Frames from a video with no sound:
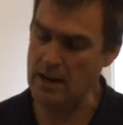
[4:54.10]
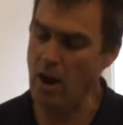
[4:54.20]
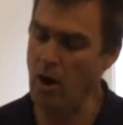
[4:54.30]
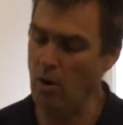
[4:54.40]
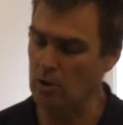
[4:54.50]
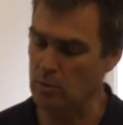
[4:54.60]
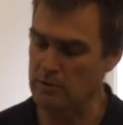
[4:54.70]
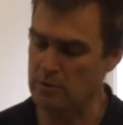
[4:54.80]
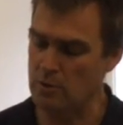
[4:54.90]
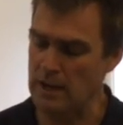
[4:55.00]
hole
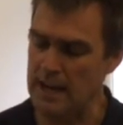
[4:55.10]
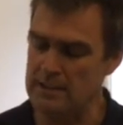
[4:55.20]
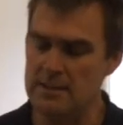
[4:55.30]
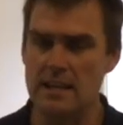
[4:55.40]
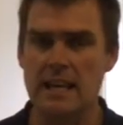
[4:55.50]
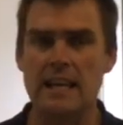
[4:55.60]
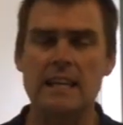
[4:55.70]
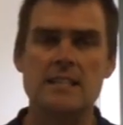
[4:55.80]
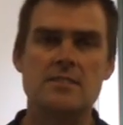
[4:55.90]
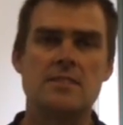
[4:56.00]
we've created
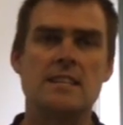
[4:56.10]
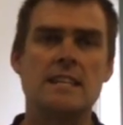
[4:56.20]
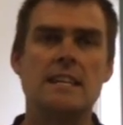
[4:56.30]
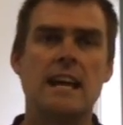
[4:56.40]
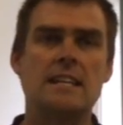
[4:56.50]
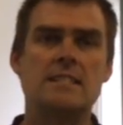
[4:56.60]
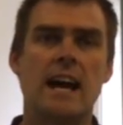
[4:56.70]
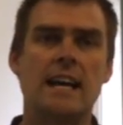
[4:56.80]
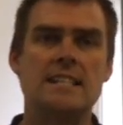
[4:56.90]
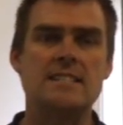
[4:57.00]
is
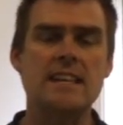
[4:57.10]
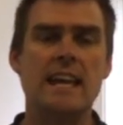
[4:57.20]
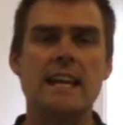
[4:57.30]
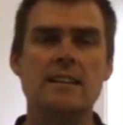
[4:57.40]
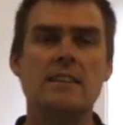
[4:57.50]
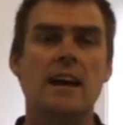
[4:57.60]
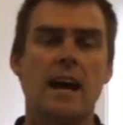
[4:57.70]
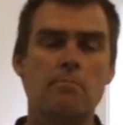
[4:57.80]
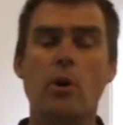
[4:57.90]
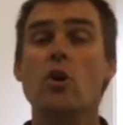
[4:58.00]
a sand,
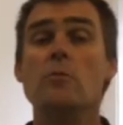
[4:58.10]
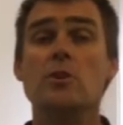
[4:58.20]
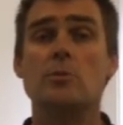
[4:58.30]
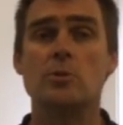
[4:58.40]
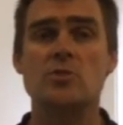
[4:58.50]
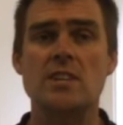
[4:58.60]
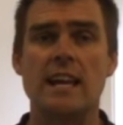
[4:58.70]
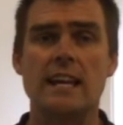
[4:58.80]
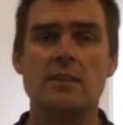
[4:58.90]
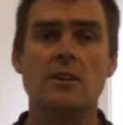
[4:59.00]
a permeable
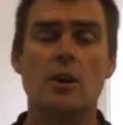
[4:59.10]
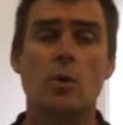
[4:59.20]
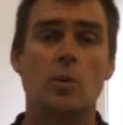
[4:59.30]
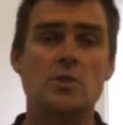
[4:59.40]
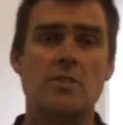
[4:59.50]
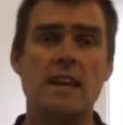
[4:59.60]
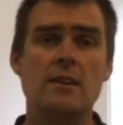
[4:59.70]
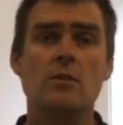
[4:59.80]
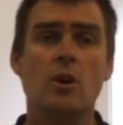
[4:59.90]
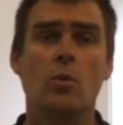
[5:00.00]
sand, which
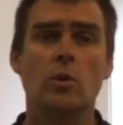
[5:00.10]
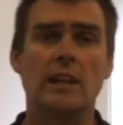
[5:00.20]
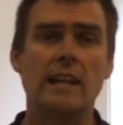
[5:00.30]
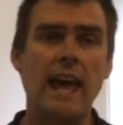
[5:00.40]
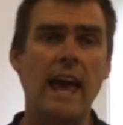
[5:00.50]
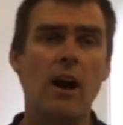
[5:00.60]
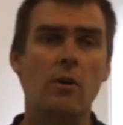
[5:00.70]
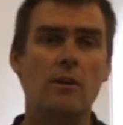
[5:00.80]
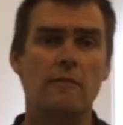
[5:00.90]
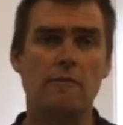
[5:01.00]
then will
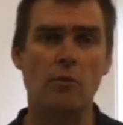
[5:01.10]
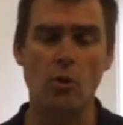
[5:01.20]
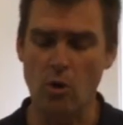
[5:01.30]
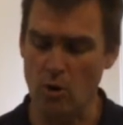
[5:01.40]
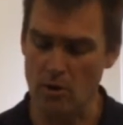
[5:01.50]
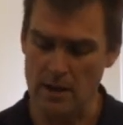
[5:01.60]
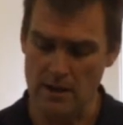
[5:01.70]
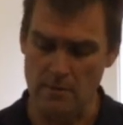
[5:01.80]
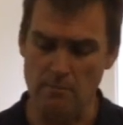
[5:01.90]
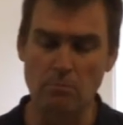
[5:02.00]
allow for
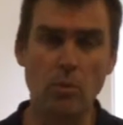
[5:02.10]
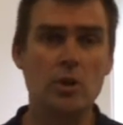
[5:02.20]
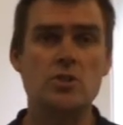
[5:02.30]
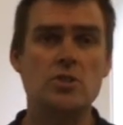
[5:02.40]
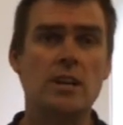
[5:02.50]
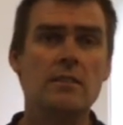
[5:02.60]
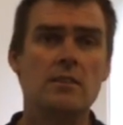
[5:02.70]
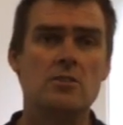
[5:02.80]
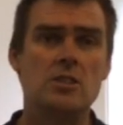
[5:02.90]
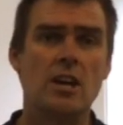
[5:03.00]
moisture
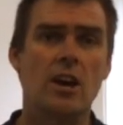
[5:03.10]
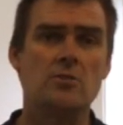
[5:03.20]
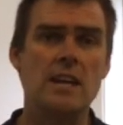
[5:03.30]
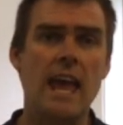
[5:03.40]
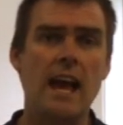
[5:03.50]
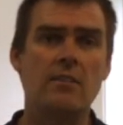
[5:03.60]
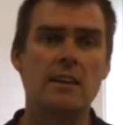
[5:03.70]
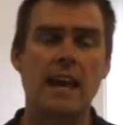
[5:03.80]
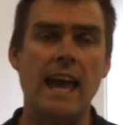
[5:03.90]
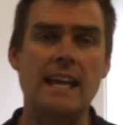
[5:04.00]
to go
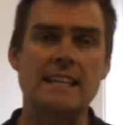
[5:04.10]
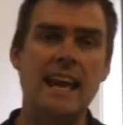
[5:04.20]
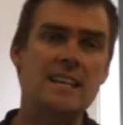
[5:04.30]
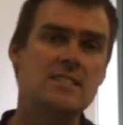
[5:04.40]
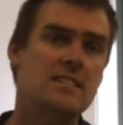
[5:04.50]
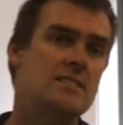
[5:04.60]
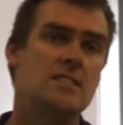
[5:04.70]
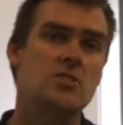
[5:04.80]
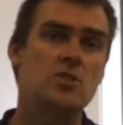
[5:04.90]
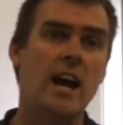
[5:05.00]
down and gaseous
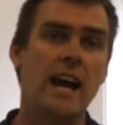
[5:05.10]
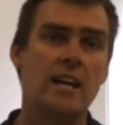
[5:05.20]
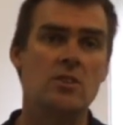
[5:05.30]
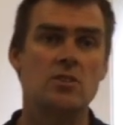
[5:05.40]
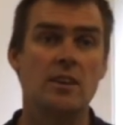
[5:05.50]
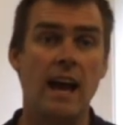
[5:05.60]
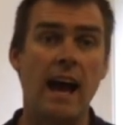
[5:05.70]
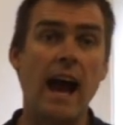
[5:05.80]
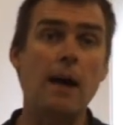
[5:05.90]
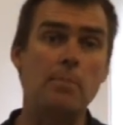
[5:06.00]
exchange
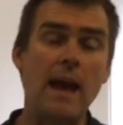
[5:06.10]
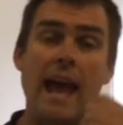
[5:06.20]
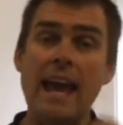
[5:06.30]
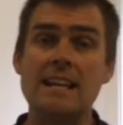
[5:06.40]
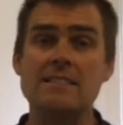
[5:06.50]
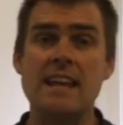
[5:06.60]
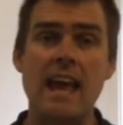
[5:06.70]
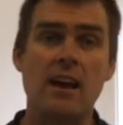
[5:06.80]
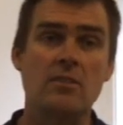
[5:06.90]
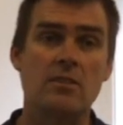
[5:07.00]
up and
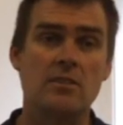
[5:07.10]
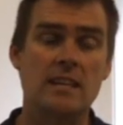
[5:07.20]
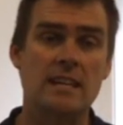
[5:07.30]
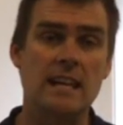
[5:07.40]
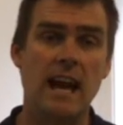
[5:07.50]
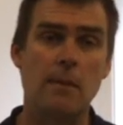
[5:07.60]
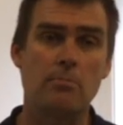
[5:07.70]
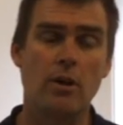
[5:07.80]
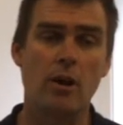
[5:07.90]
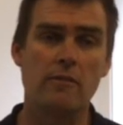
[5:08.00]
down the
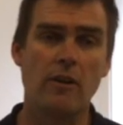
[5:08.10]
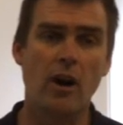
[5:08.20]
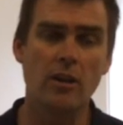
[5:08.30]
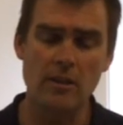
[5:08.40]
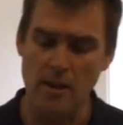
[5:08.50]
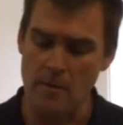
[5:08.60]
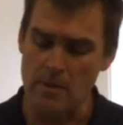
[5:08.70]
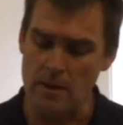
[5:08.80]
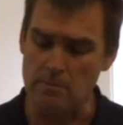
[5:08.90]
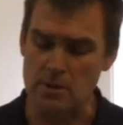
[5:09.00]
profile.
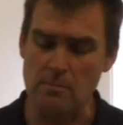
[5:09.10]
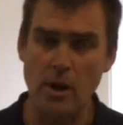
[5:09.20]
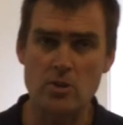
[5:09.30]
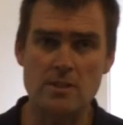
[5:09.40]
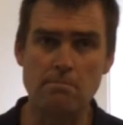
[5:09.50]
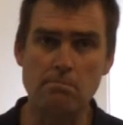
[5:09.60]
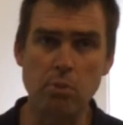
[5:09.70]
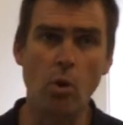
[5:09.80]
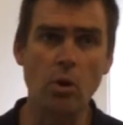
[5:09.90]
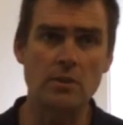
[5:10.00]
But the most
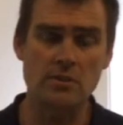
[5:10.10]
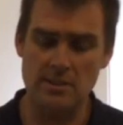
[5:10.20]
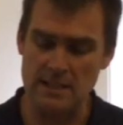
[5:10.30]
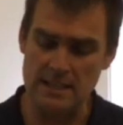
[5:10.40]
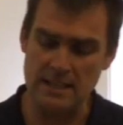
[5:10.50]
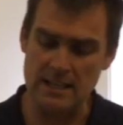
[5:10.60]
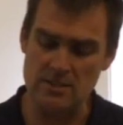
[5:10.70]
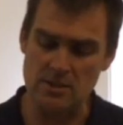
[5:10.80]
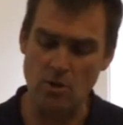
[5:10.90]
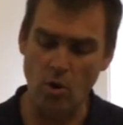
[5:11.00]
important thing
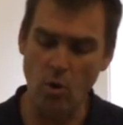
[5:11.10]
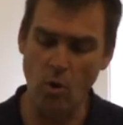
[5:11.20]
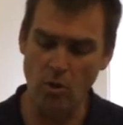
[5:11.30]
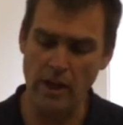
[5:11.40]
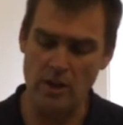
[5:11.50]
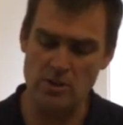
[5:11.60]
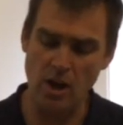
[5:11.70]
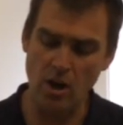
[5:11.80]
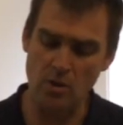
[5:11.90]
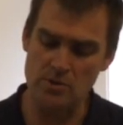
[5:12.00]
is that all those
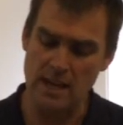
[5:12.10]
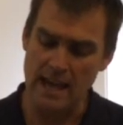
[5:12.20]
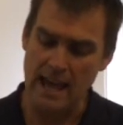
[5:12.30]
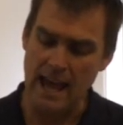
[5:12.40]
holes